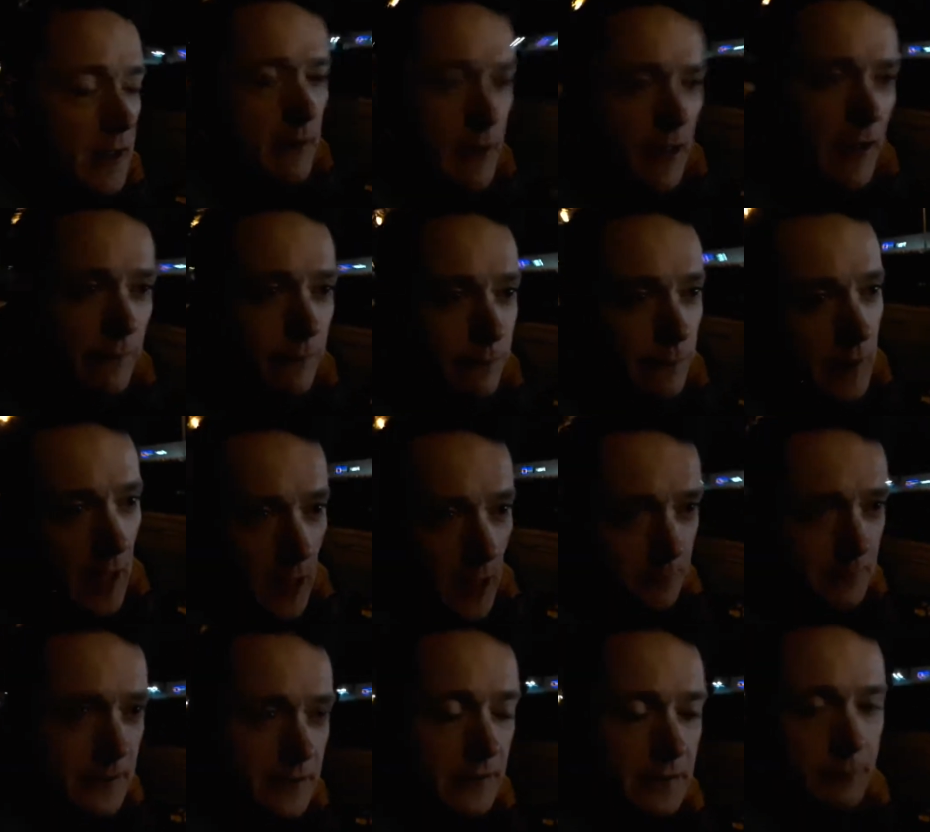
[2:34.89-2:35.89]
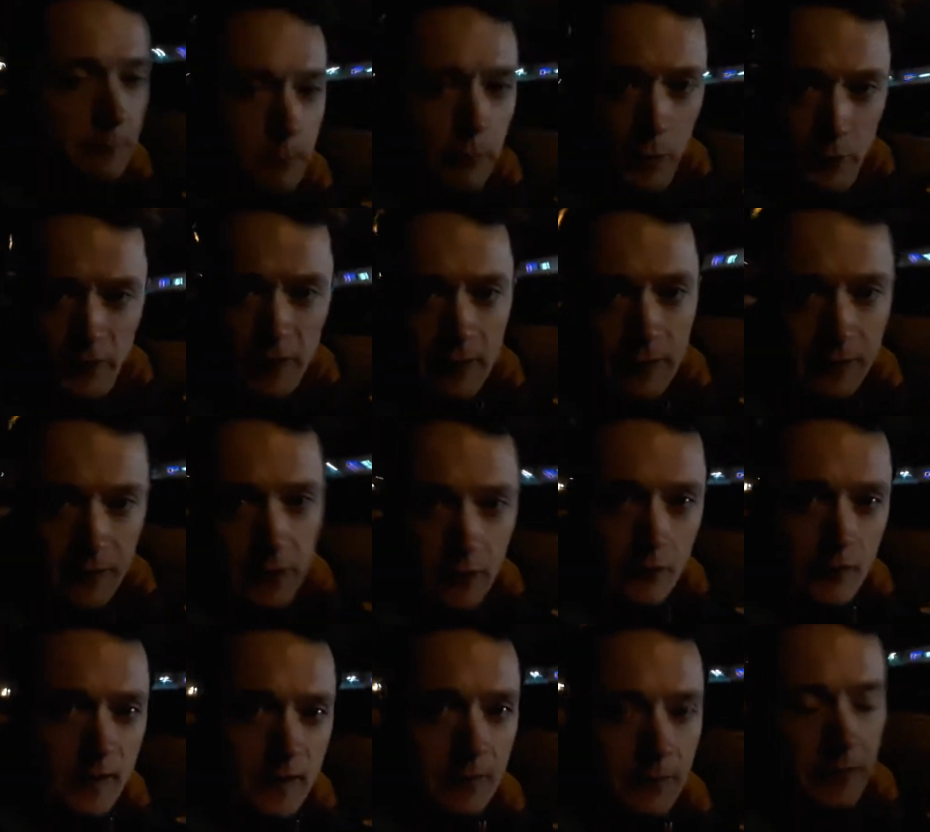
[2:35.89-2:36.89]
I've copied both of the
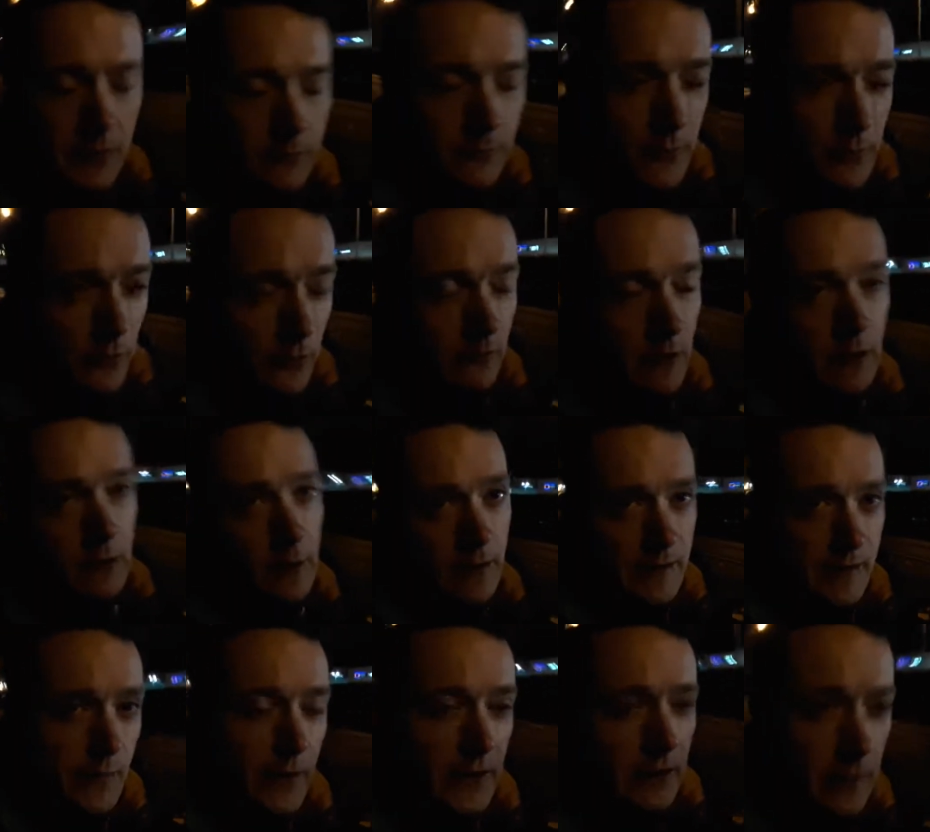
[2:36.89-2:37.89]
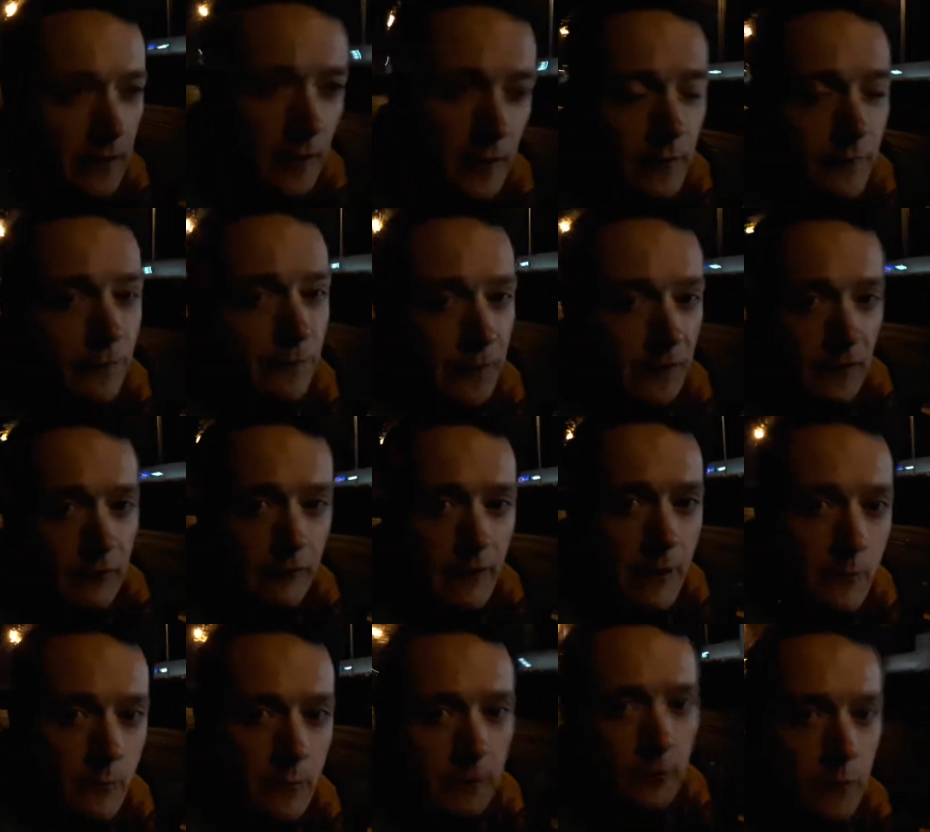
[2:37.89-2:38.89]
videos to my computer anyway, so I can kind of fiddle
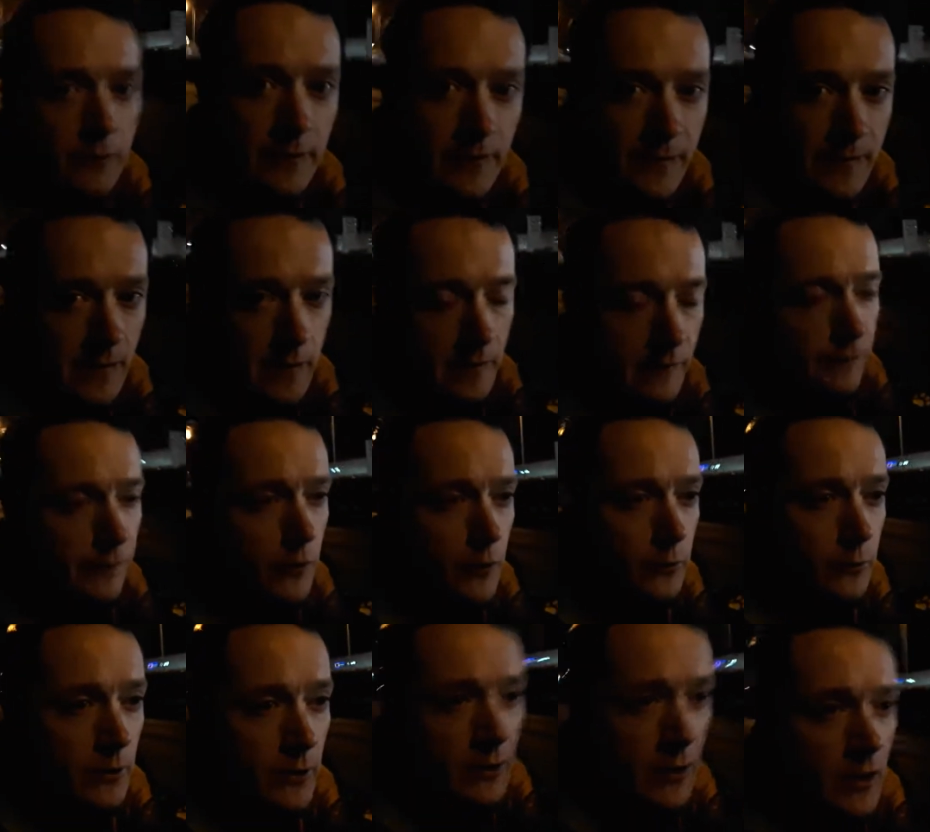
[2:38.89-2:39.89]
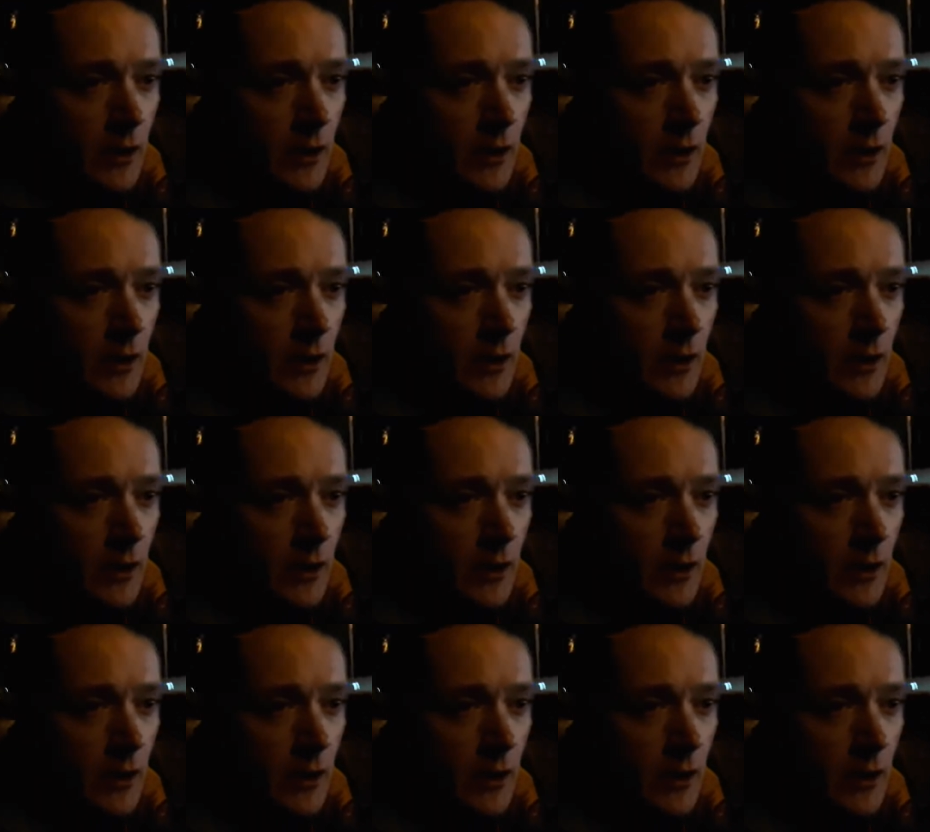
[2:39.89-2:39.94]
around with the one that's on the phone.